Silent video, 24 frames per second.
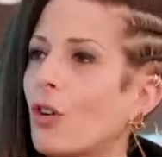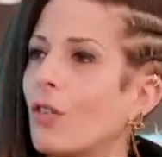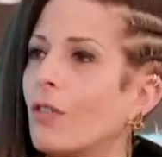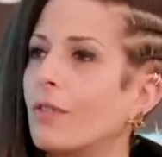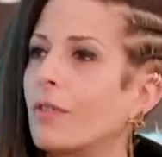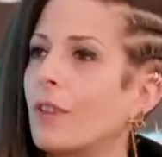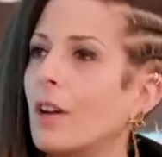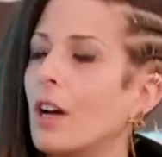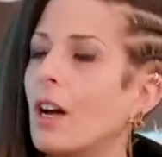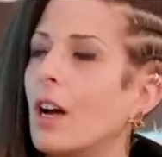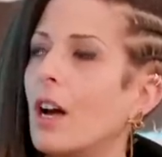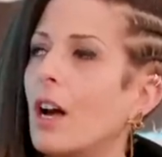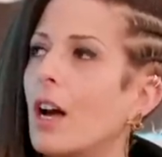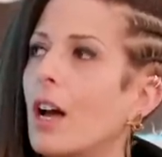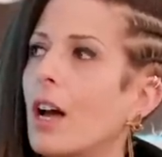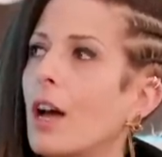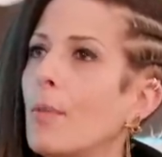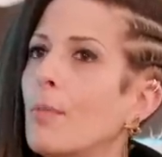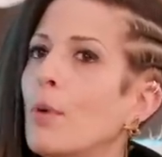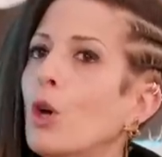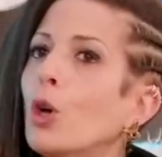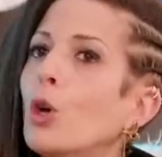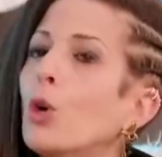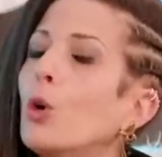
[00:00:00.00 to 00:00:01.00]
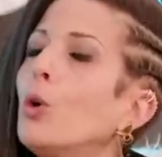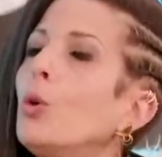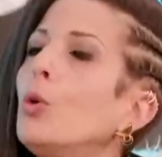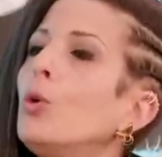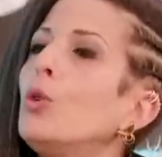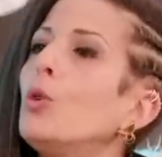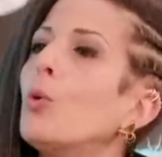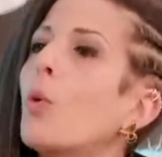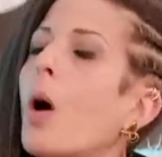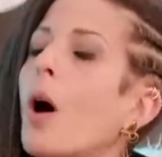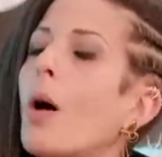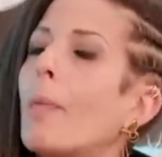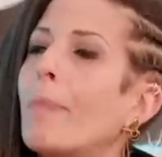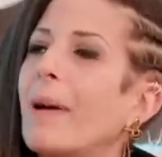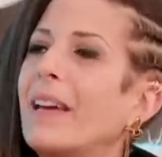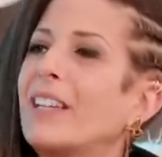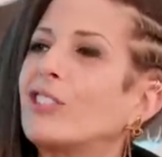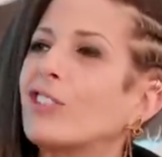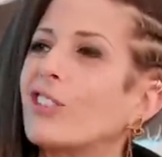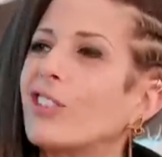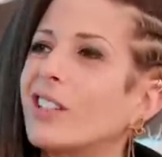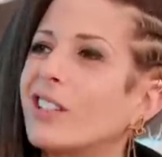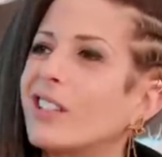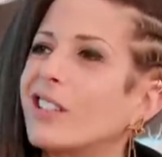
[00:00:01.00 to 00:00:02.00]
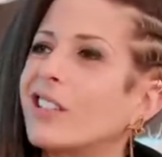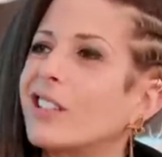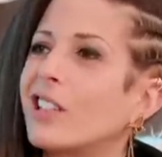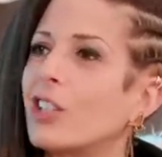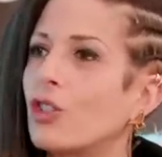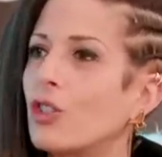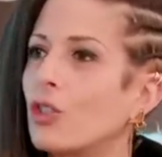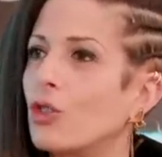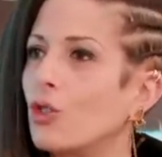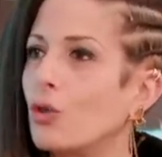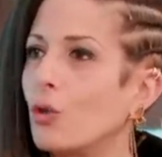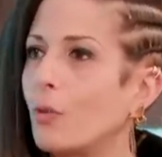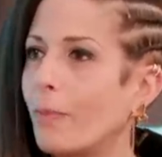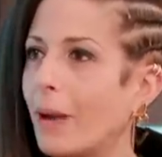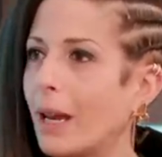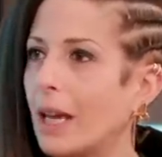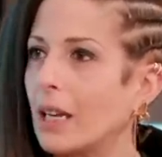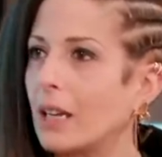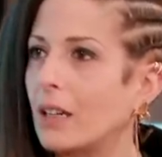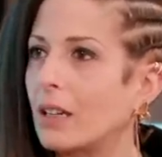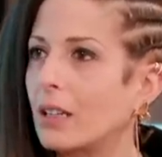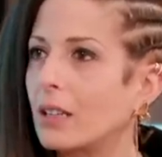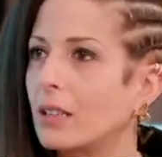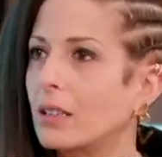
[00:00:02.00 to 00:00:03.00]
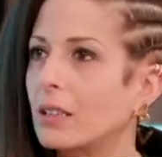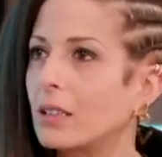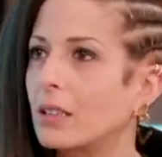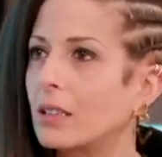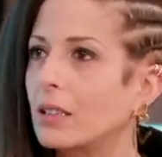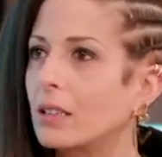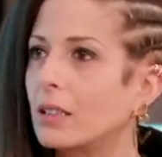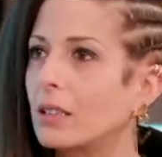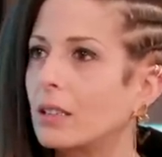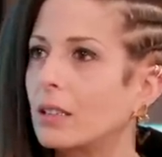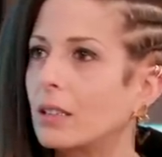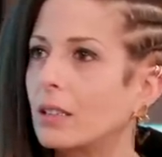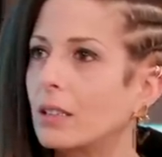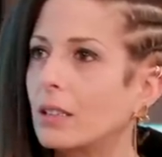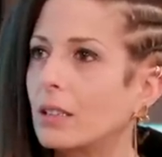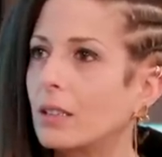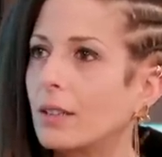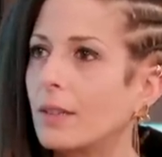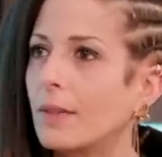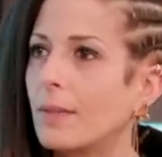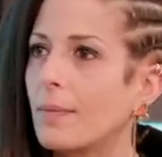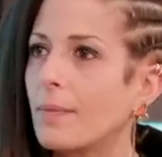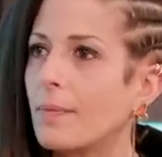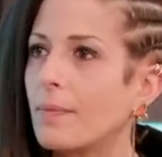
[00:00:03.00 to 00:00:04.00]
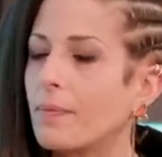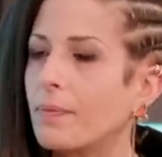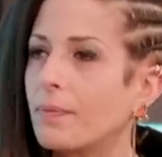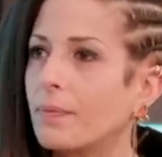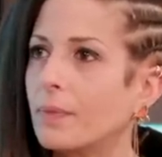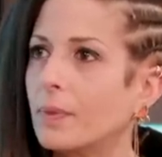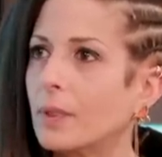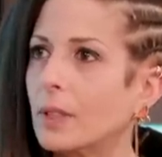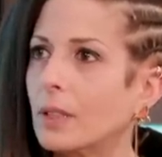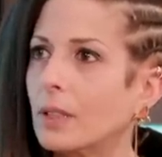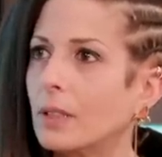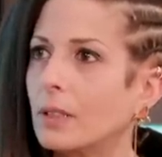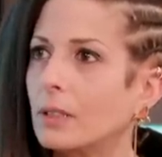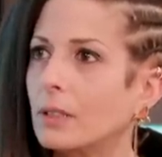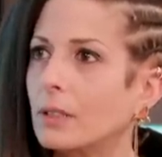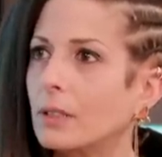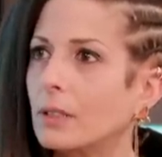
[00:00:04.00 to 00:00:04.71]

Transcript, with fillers: of um, who you are based on the decisions you make yeah yeah and again